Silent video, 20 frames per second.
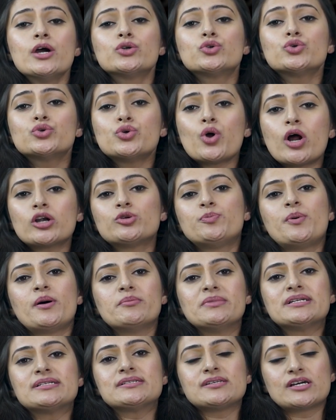do not
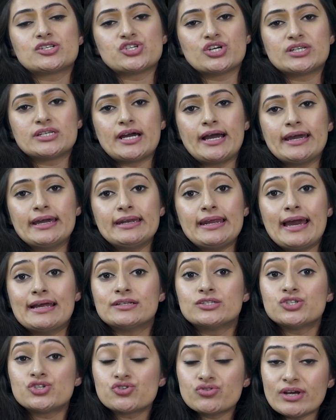permit such attire and
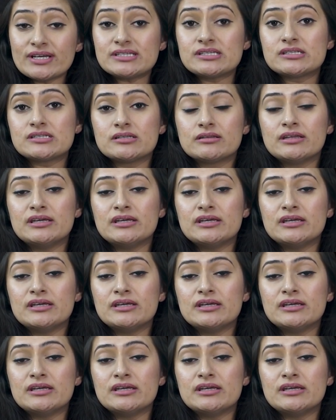stressed